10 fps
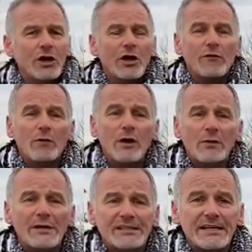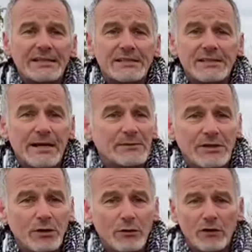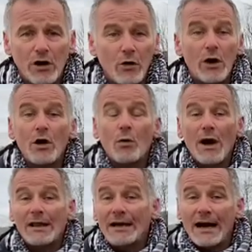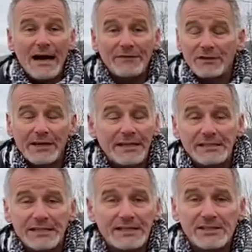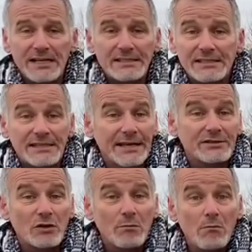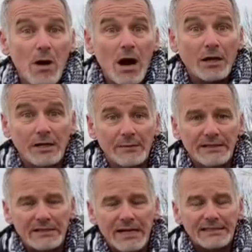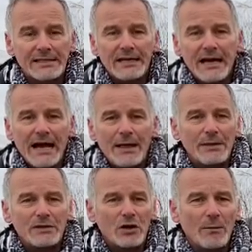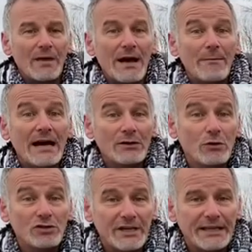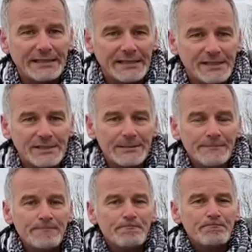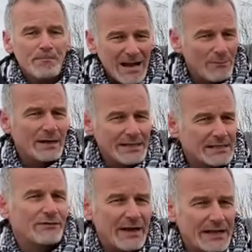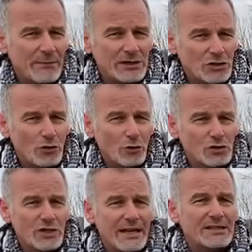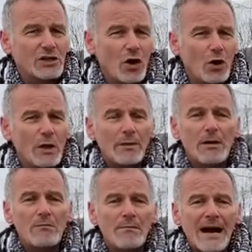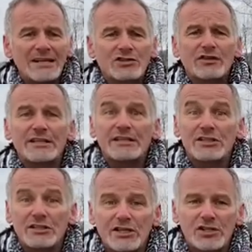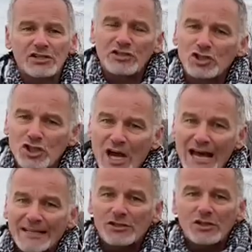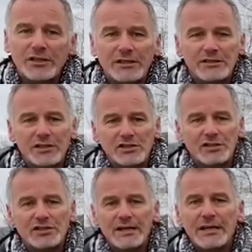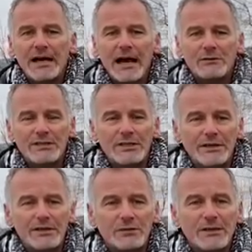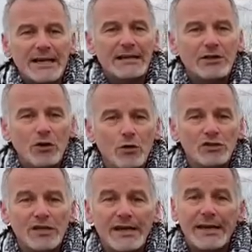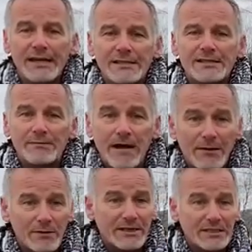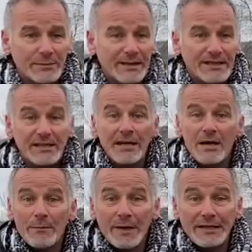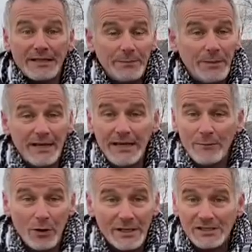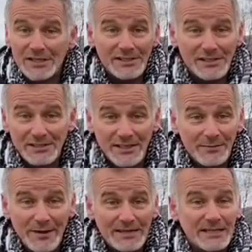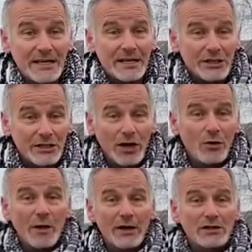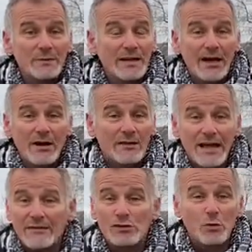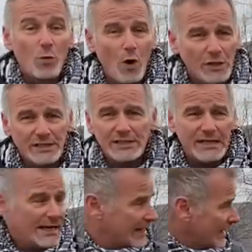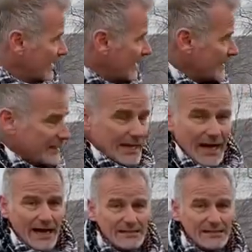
of where we sit in terms of the overall. Well, after 8 stages, as I say, it's remarkably tight at the top. That man Ogier leads. My money is very much on Ogier. It's all about mastering conditions and challenging conditions out here this weekend. Ogier is the man with the experience. But keeping him honest is his teammate, young Welshman Elfyn Evans. What a day he had